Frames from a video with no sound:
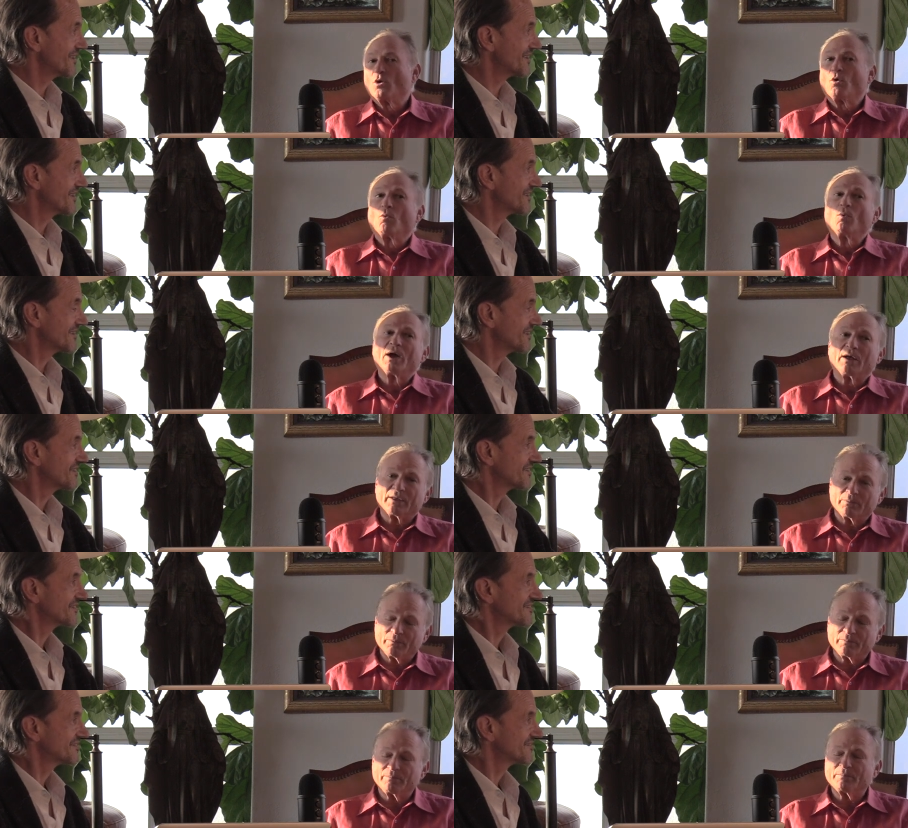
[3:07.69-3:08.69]
Speaker 1: right?
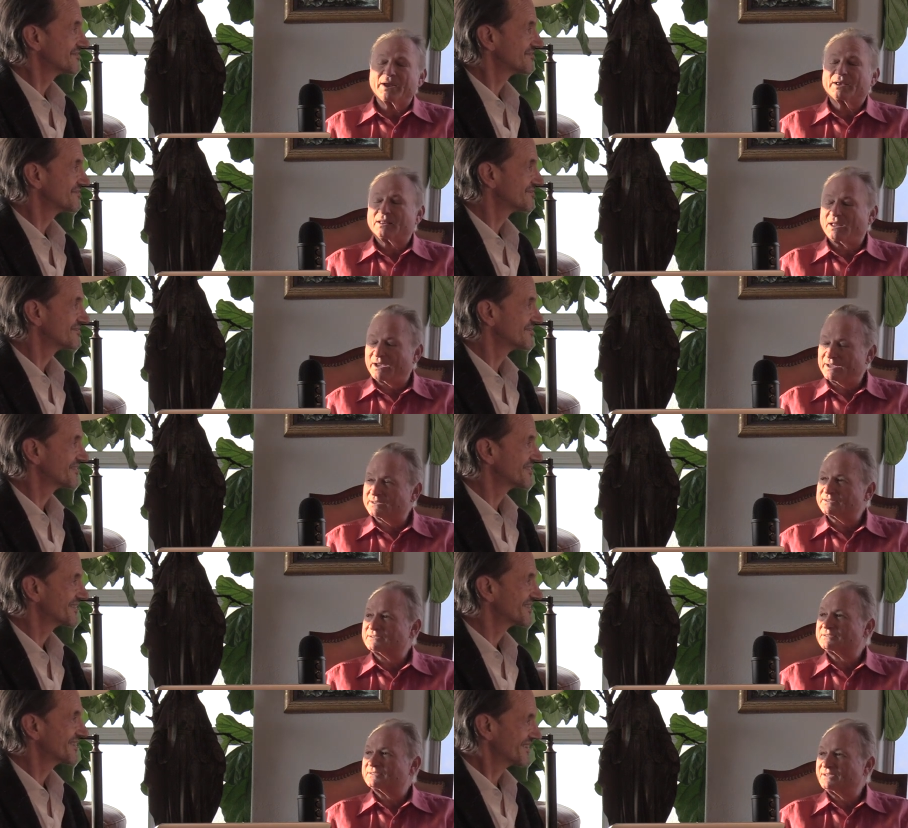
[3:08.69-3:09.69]
Speaker 2: Well, my
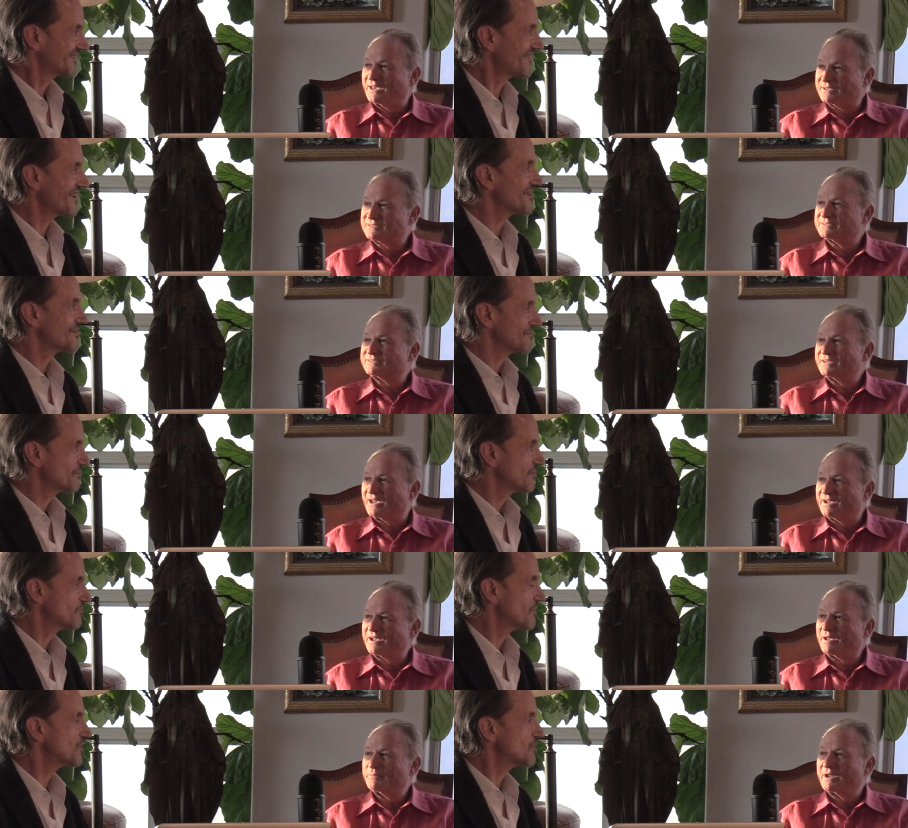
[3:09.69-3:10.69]
clients, yes. Right.
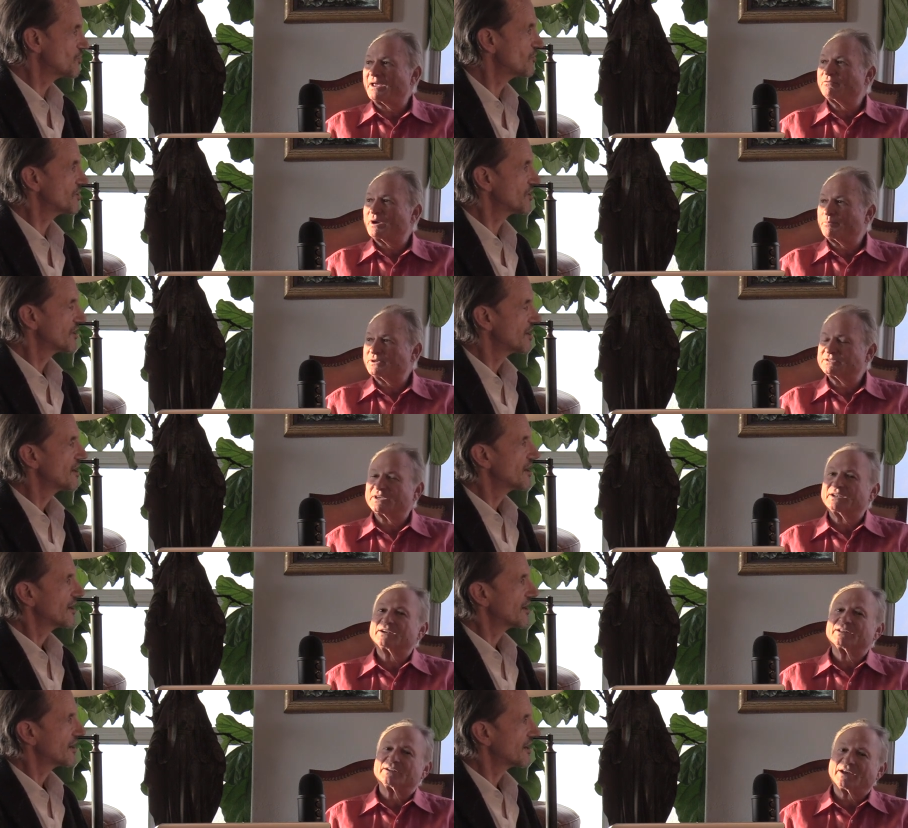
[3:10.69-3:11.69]
Yeah. But I mean, you, I
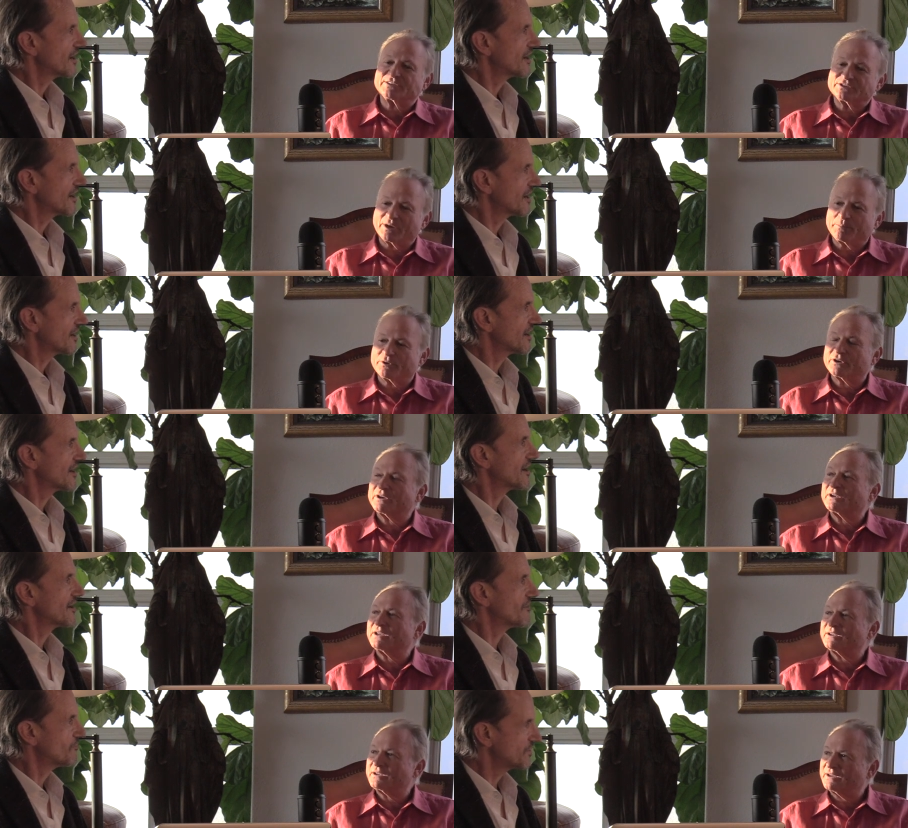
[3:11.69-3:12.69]
represented it, I
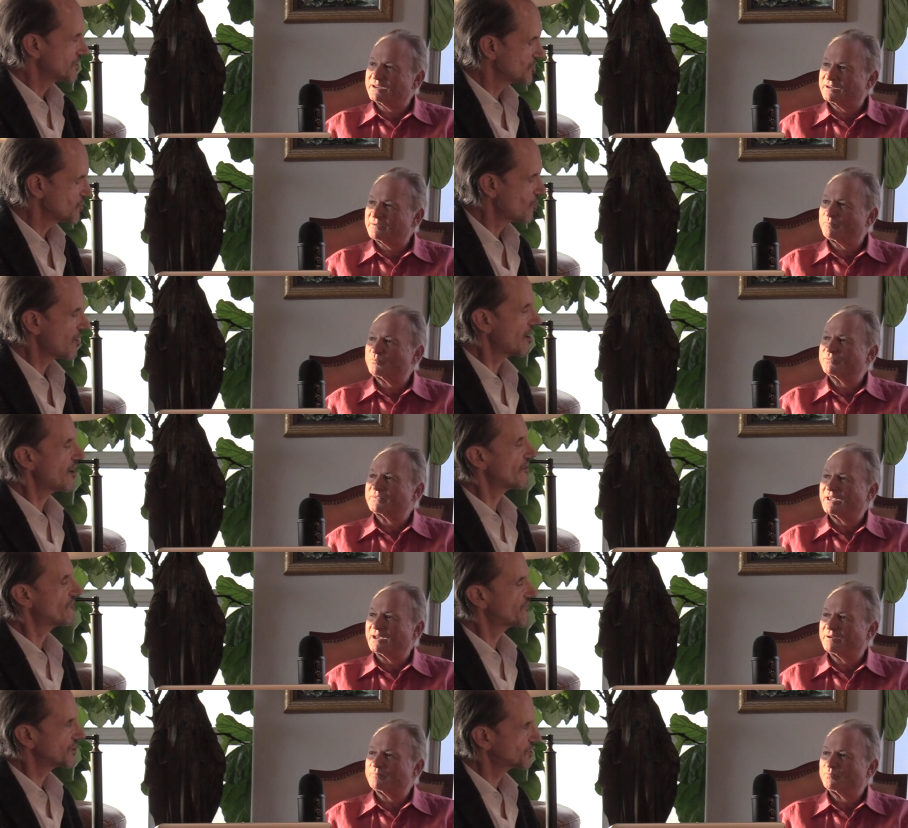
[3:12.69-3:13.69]
shepherded it. But and, you are
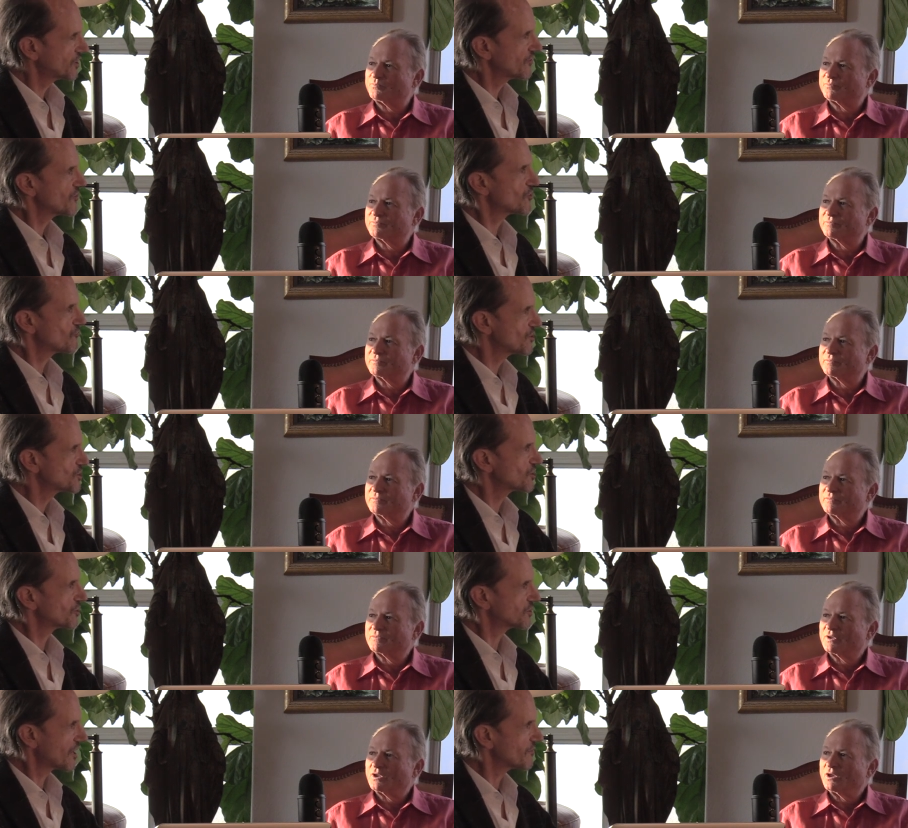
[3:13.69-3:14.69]
yeah.
Speaker 1: officially the
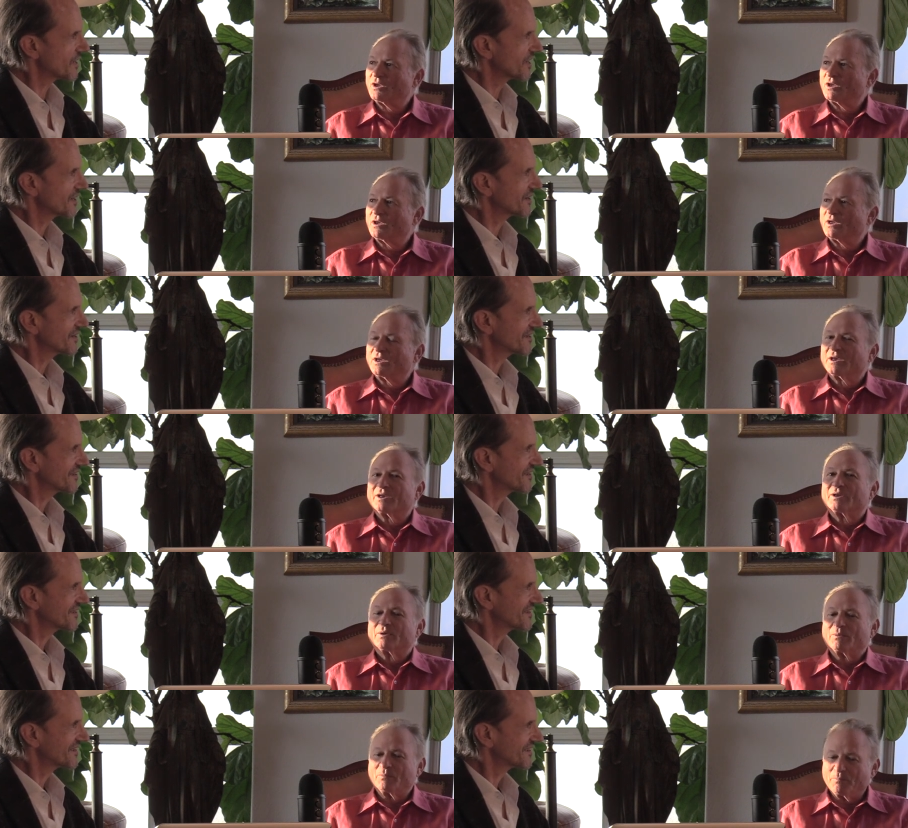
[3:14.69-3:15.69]
original Dummy.
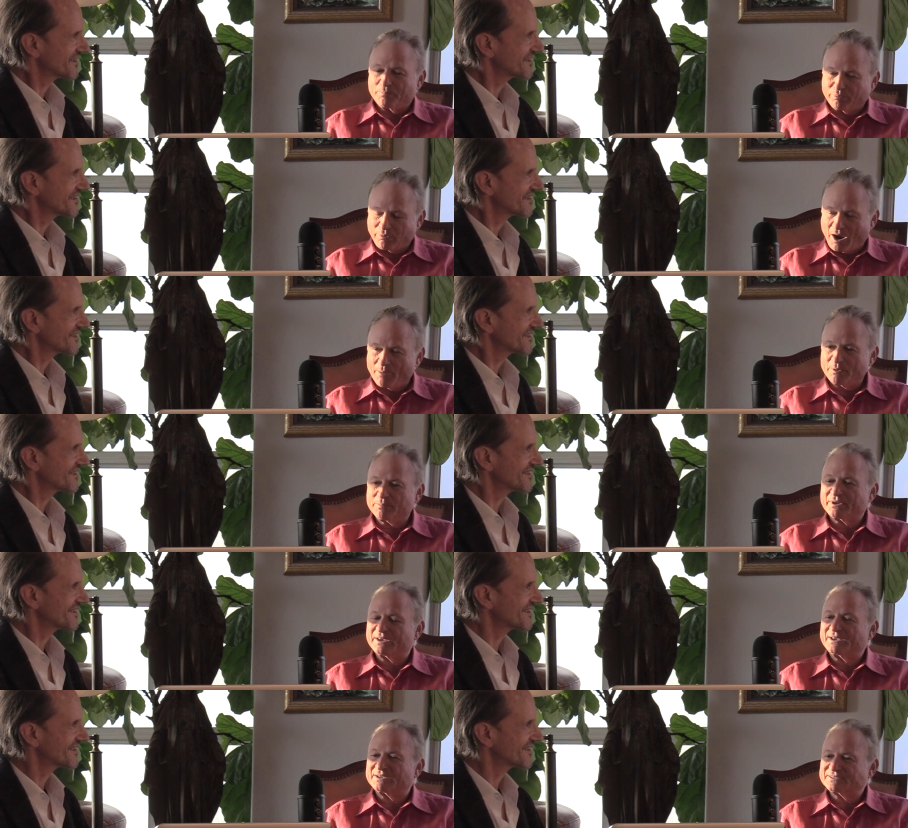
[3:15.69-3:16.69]

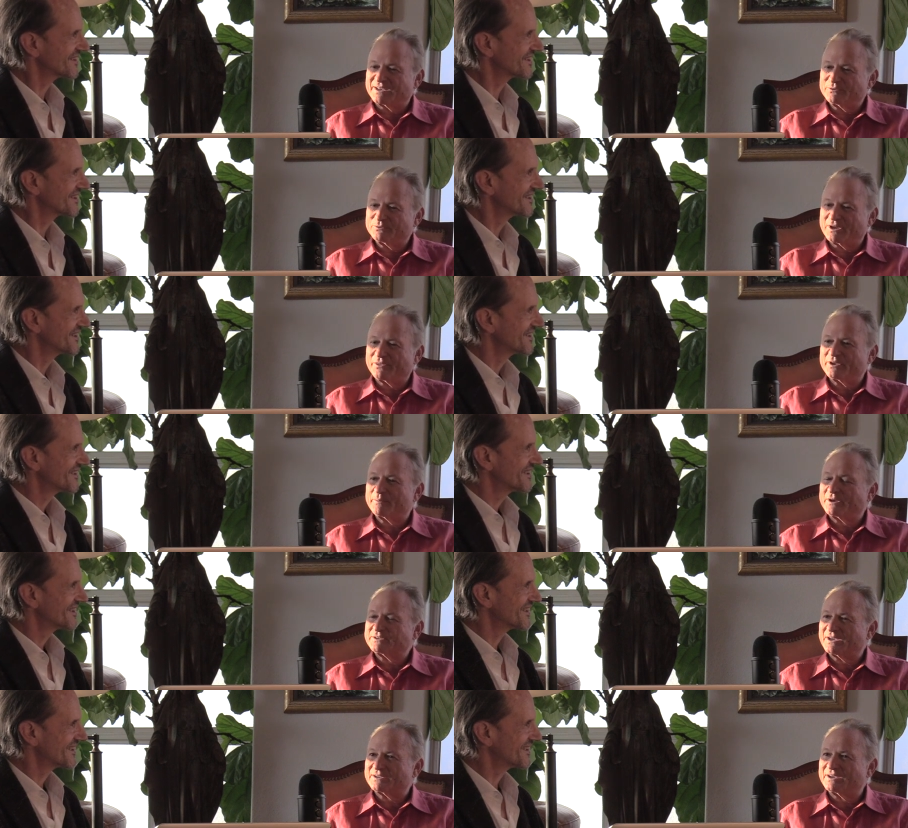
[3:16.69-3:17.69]
Speaker 2: Probably because I knew nothing
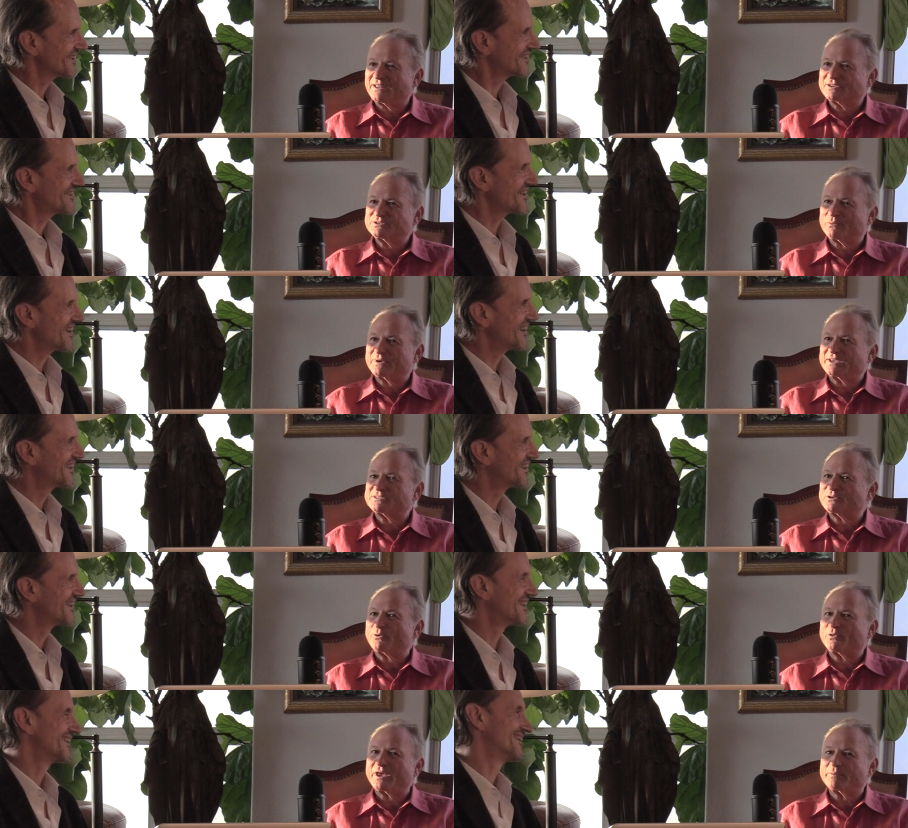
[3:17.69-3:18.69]
about technology. Right. When I
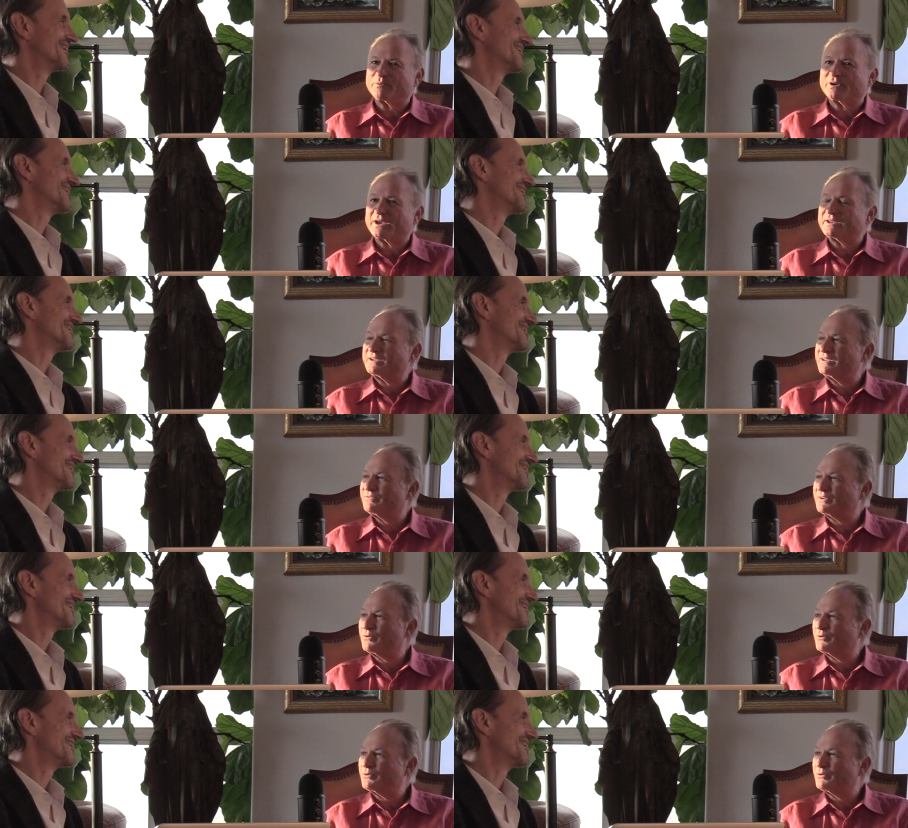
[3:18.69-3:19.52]
sold that book, I didn't even